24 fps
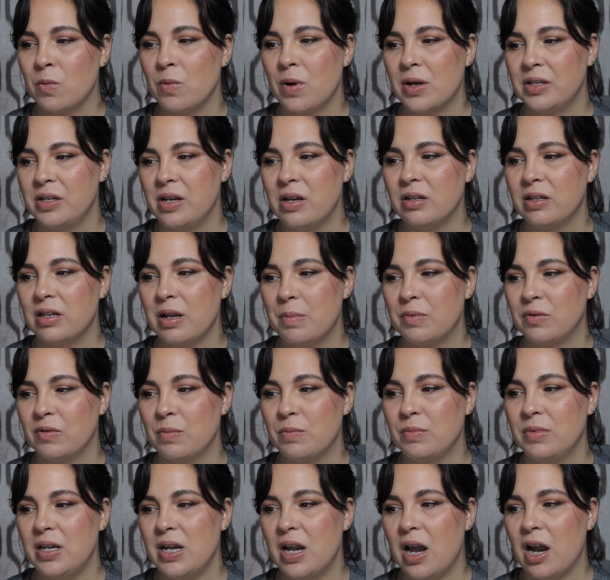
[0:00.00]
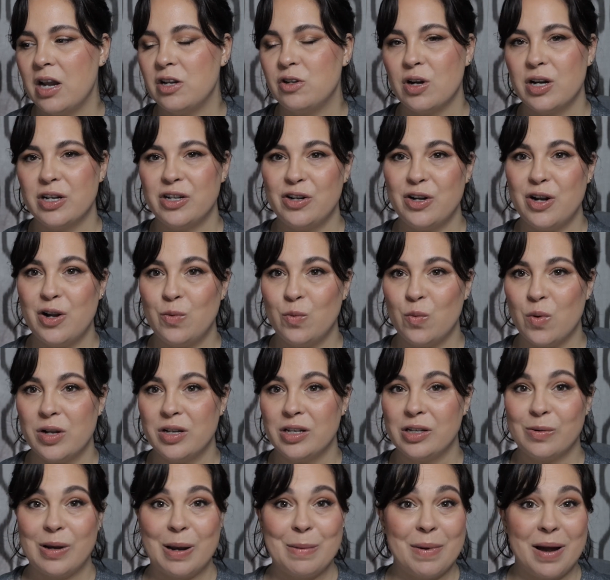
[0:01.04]
rescues lips from dehydration in one
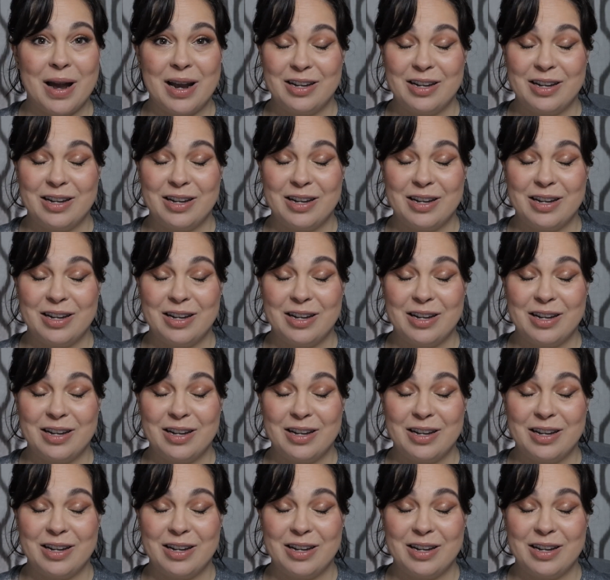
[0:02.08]
swipe.